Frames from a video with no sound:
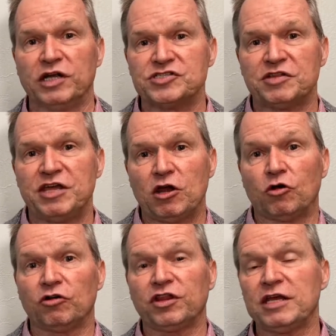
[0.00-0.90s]
Is it the
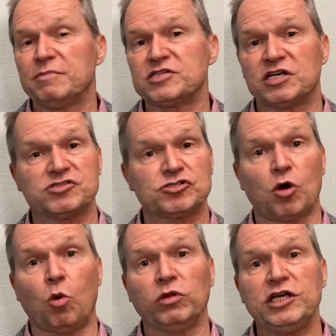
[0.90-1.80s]
earthly, because there's
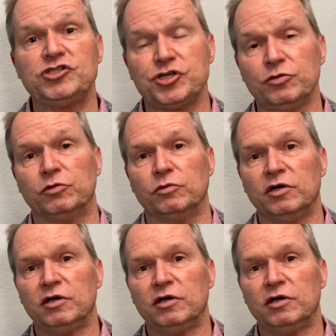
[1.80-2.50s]
only two